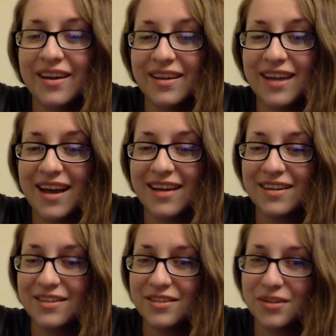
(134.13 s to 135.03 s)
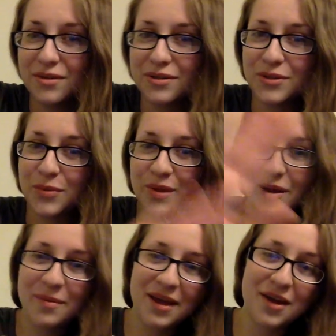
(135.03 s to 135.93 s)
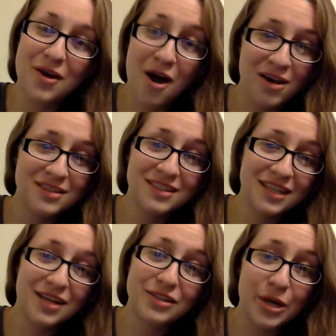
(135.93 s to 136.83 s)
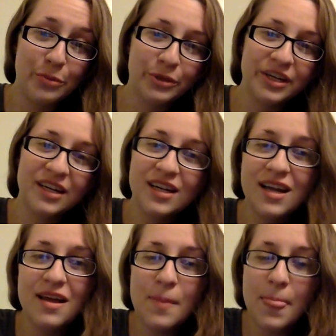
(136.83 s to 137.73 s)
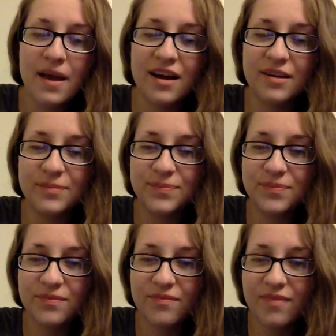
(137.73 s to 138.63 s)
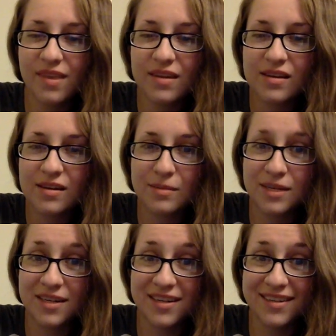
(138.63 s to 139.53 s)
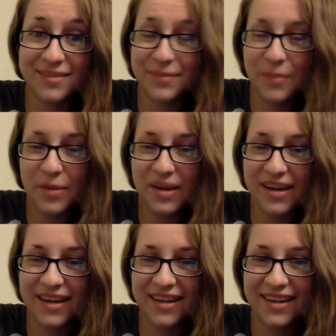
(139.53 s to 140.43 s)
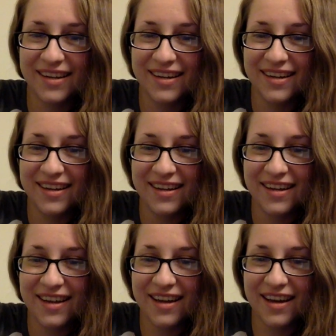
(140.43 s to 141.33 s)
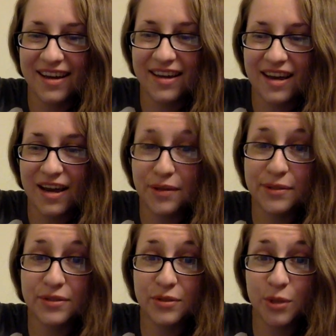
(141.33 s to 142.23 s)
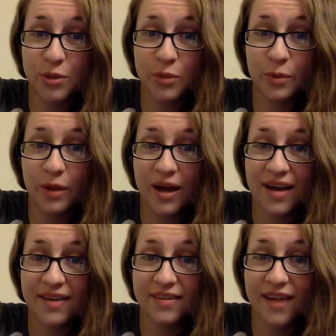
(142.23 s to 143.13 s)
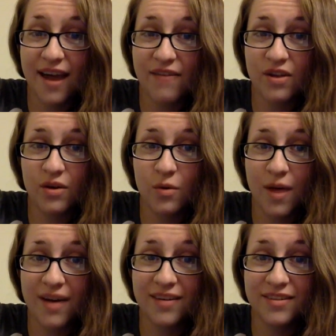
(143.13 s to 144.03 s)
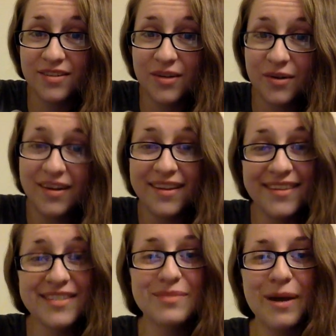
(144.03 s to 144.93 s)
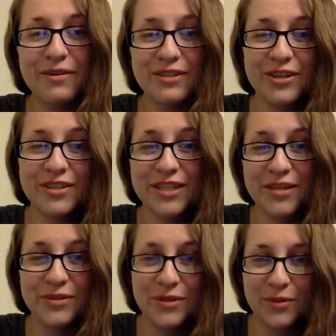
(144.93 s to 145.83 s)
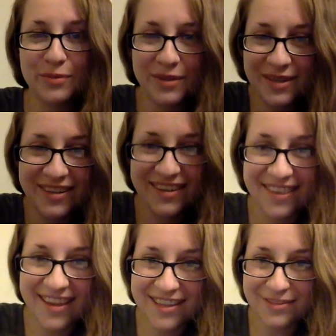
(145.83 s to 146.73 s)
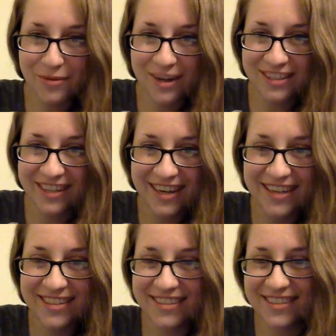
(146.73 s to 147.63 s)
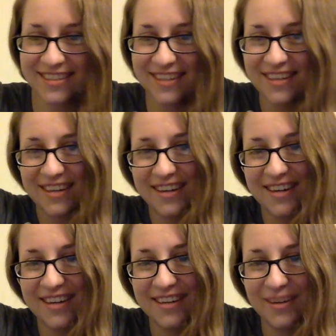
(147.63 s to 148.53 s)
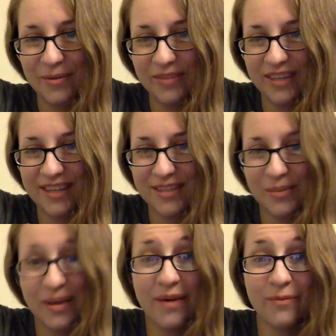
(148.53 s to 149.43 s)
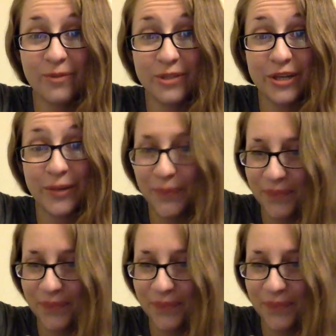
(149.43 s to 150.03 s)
yeah, don't assume that I'm like constantly on Tumblr. I'm not, but I used to do YouTube a lot, haven't in a while, so this is my return to YouTube. Thanks for watching, guys. Hopefully this will be helpful to you.